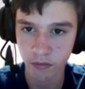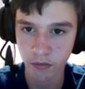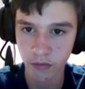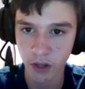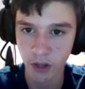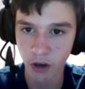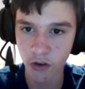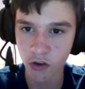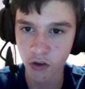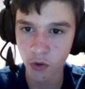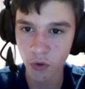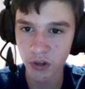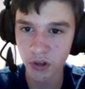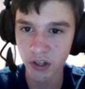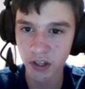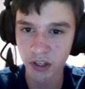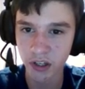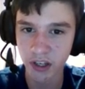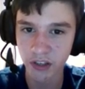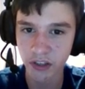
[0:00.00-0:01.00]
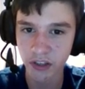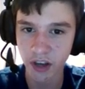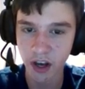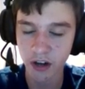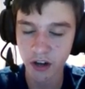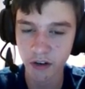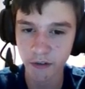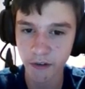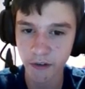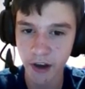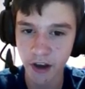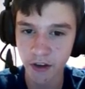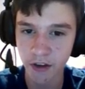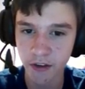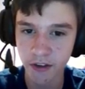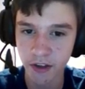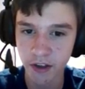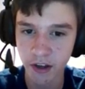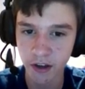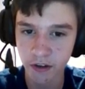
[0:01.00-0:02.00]
I also want to get the other files
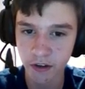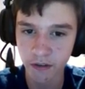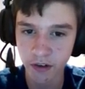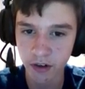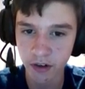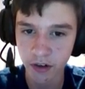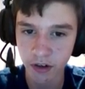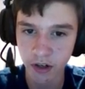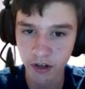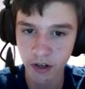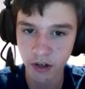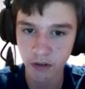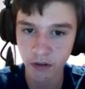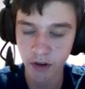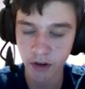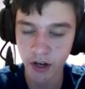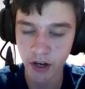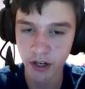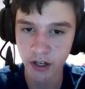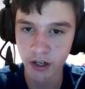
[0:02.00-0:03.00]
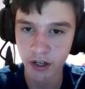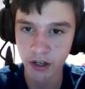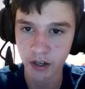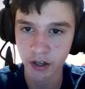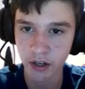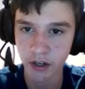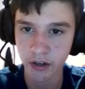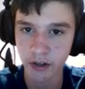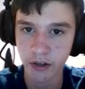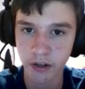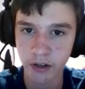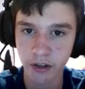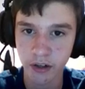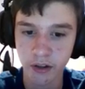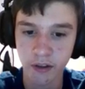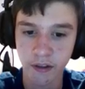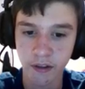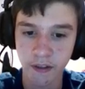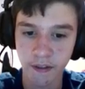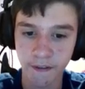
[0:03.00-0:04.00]
saved and ready,
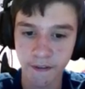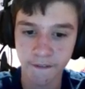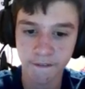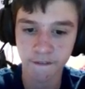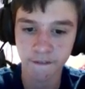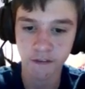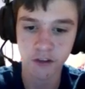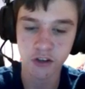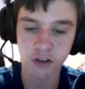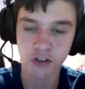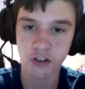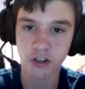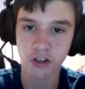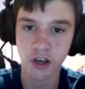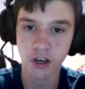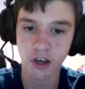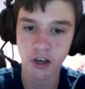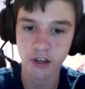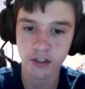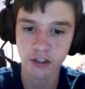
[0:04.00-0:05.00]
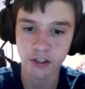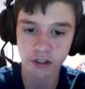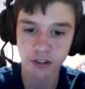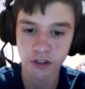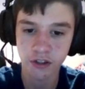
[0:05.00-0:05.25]
just in case.